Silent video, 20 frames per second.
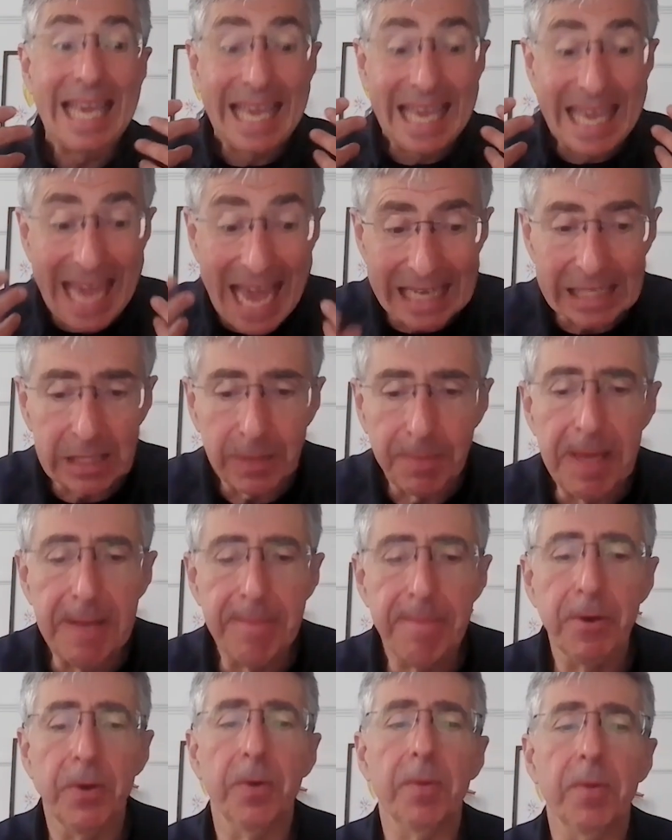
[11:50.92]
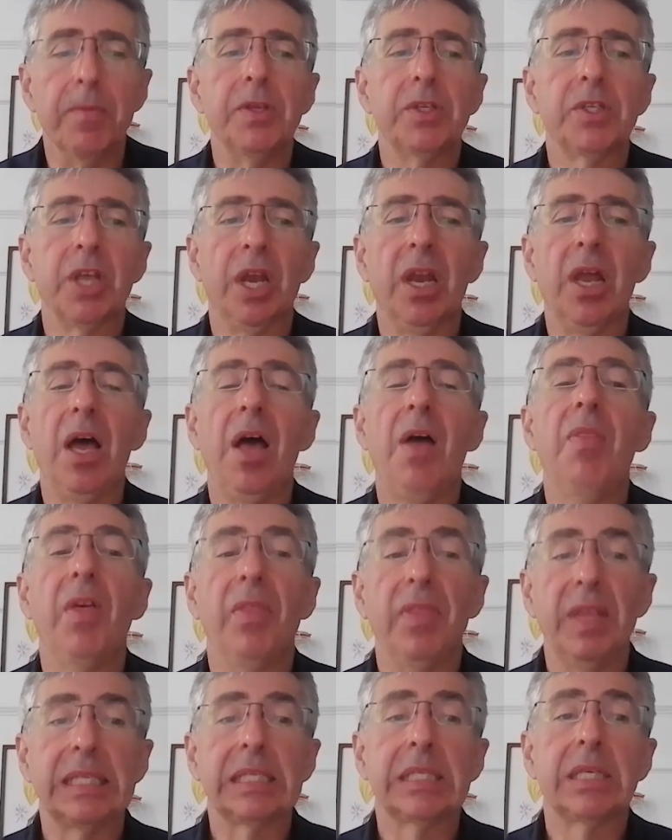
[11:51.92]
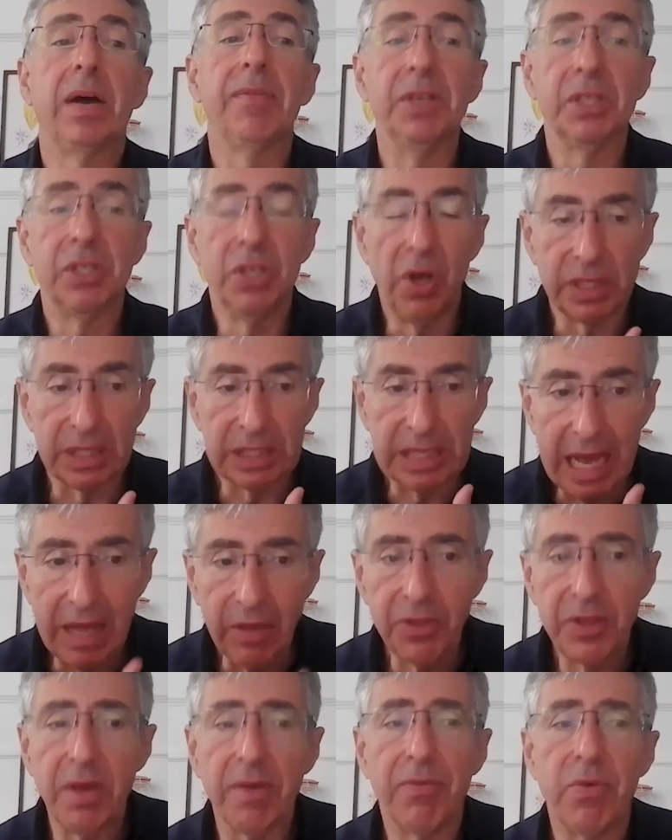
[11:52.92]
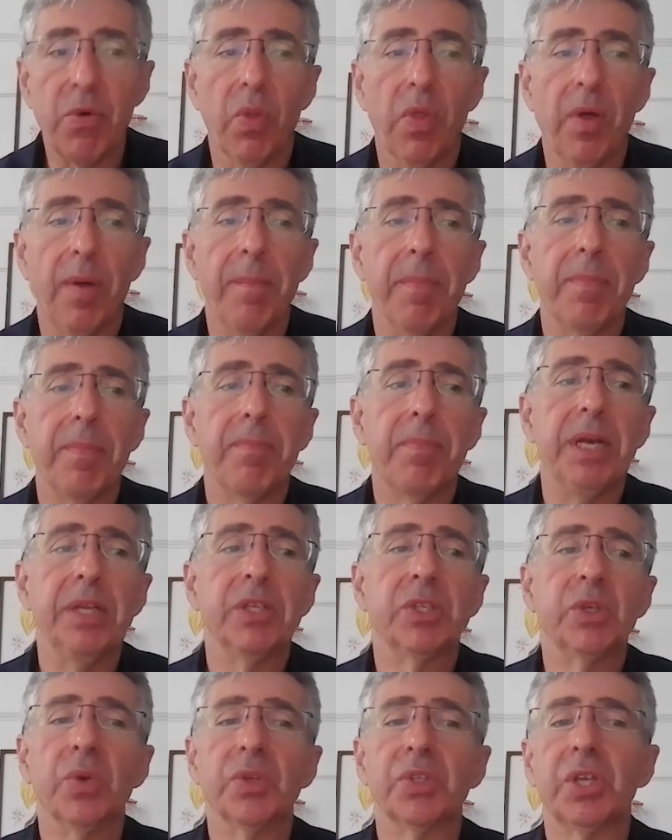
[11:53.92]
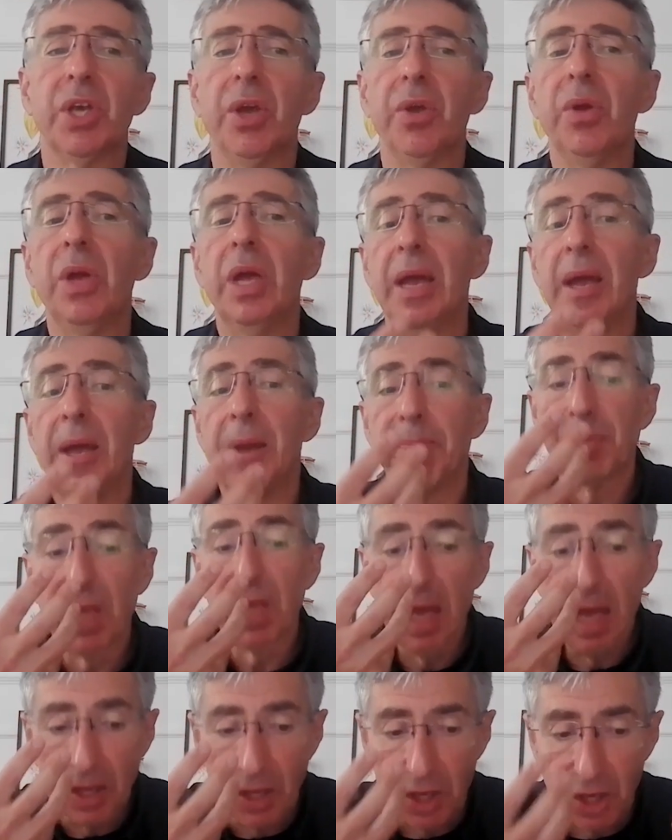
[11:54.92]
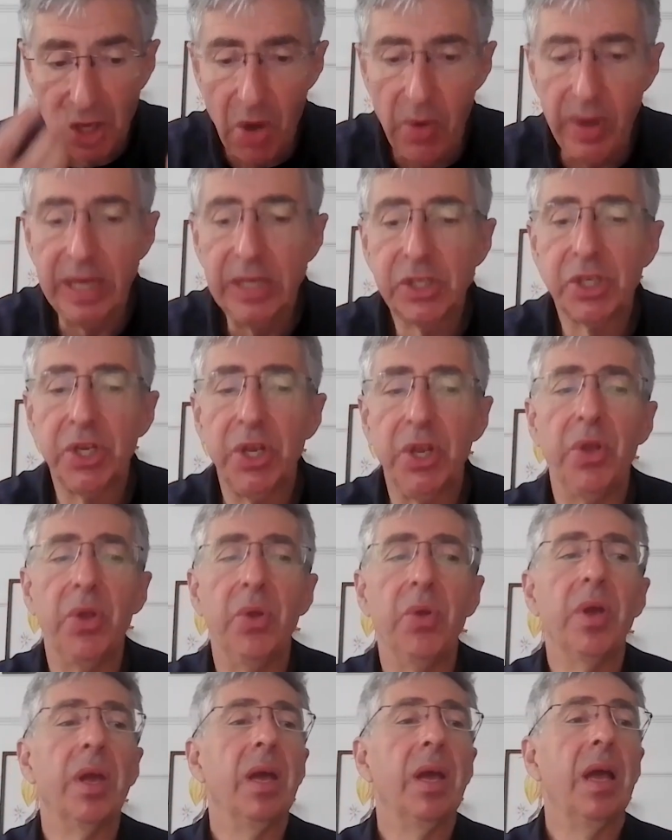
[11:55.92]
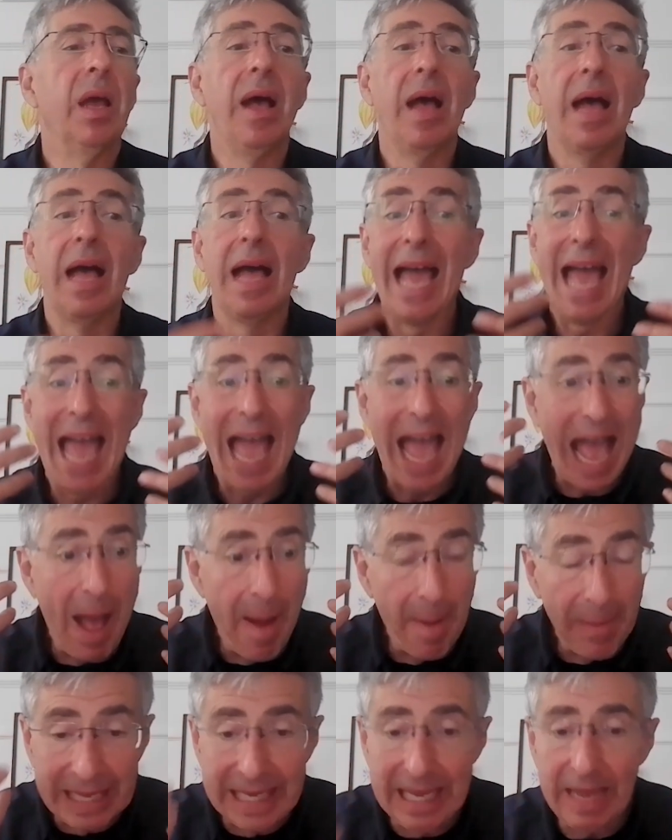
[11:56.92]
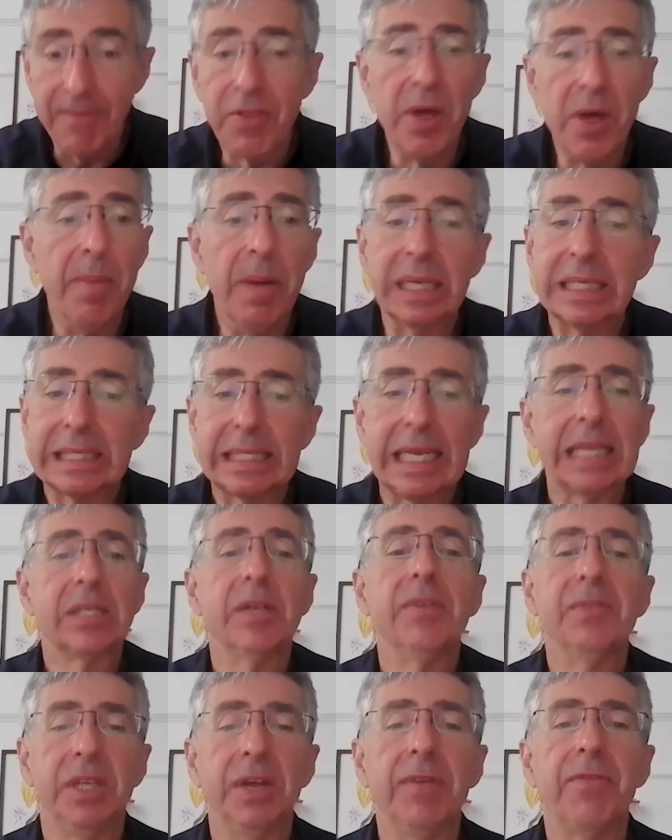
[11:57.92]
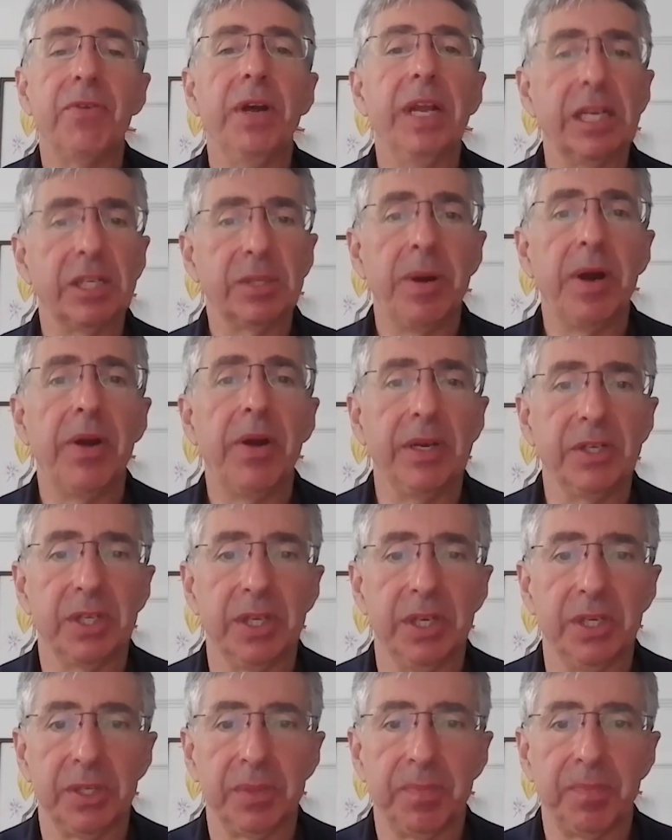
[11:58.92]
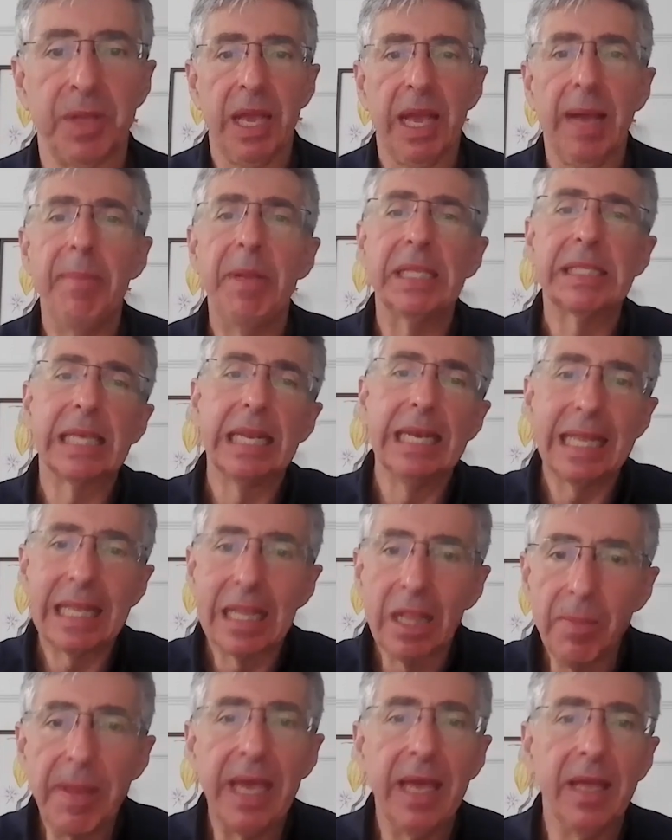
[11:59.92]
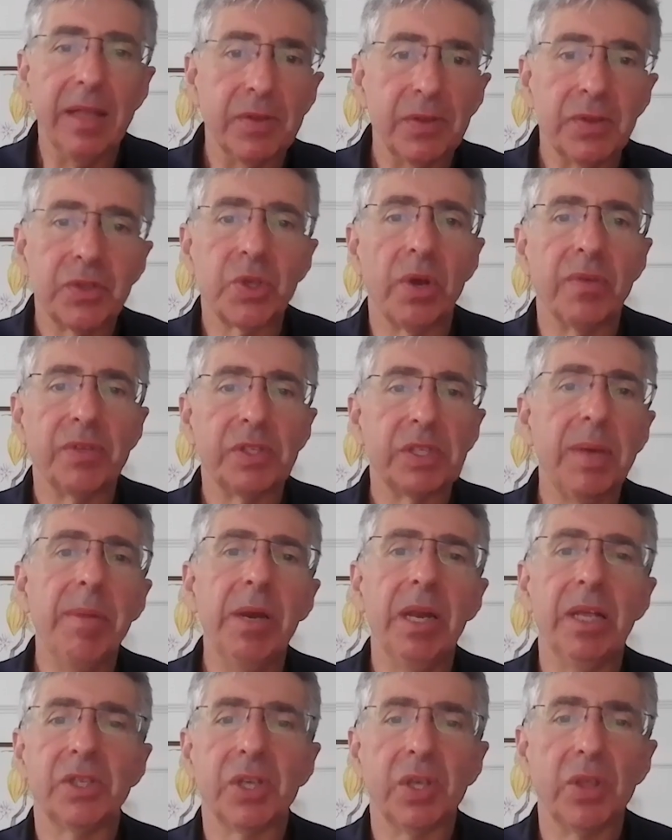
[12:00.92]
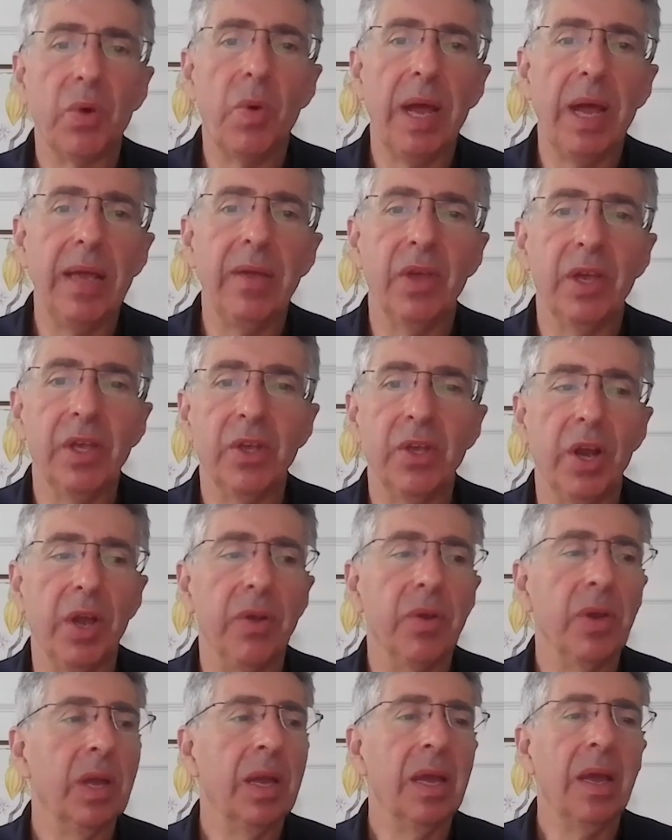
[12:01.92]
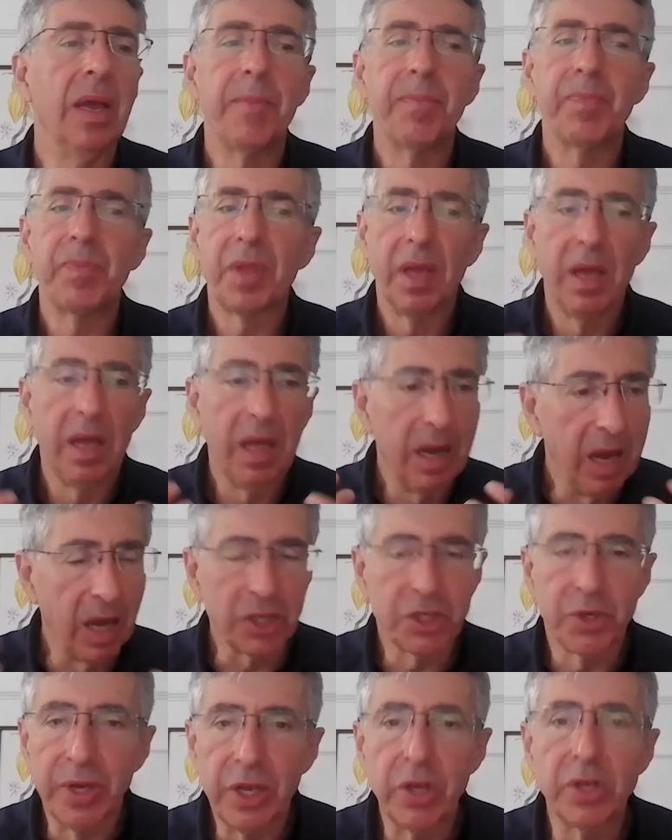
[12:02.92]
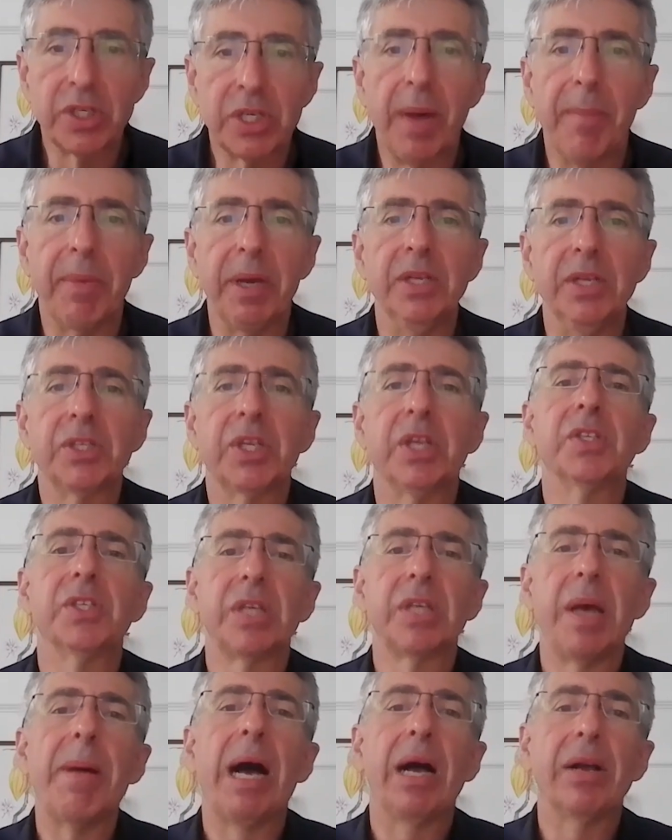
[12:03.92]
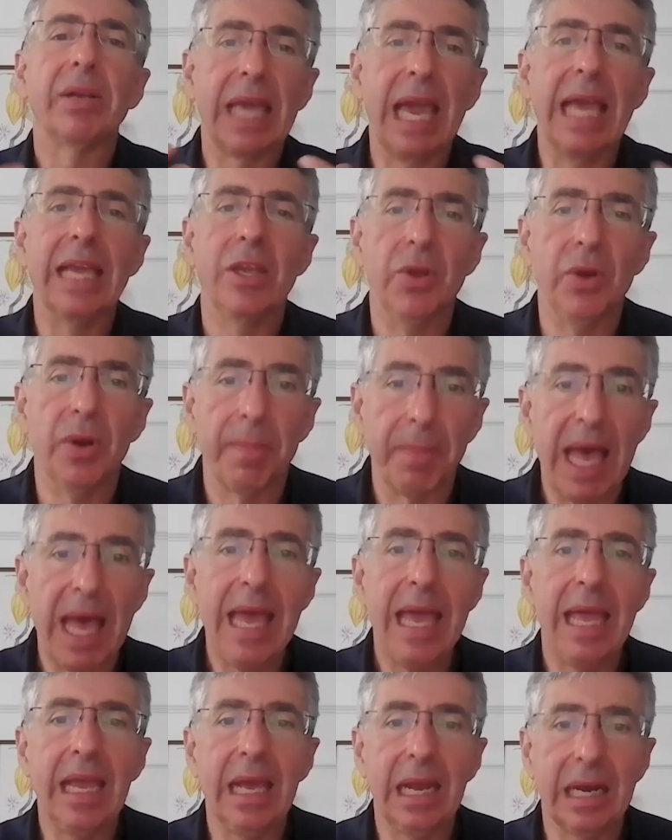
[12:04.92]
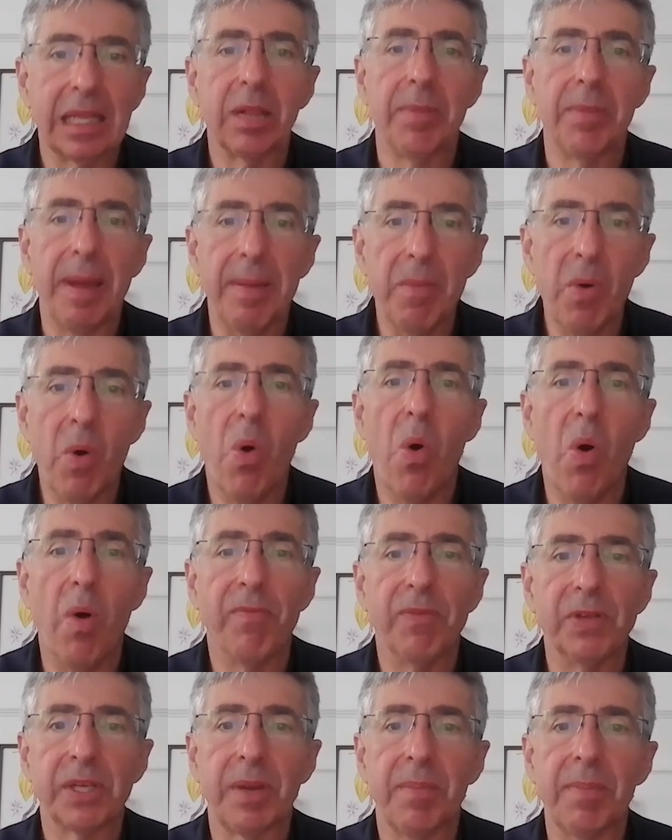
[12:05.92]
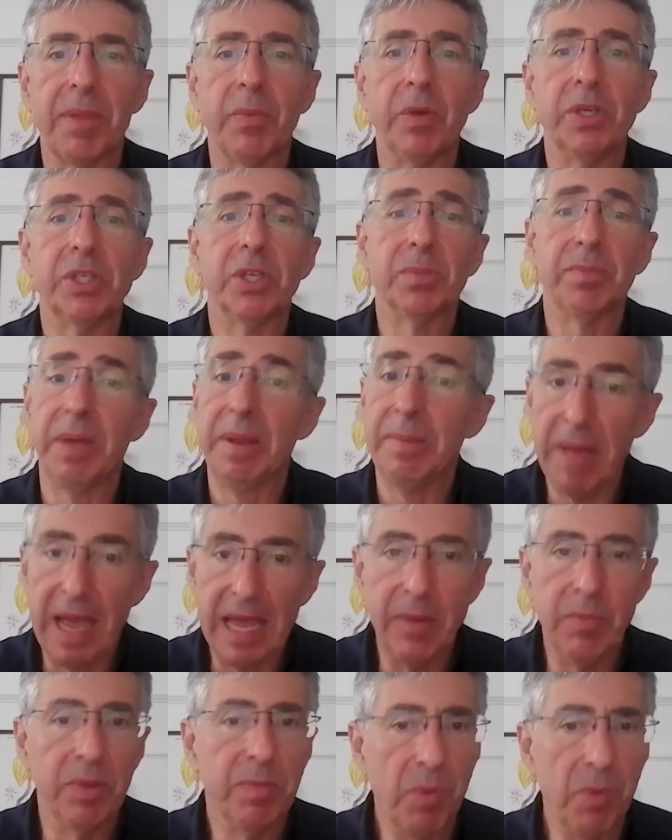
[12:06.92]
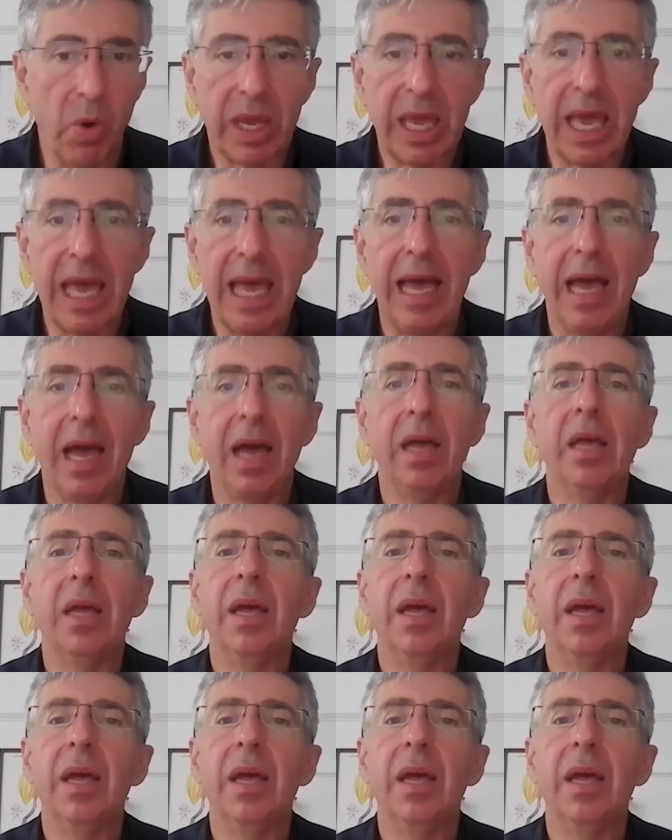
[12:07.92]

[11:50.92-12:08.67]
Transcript: get people to learn that this stuff is not just healthier for them, but it's also going to give them a set of different experiences. I mean, it's a little bit sort of similar to the way that, luxury goods companies can somehow get you to pay a little bit more for something which has been made with more care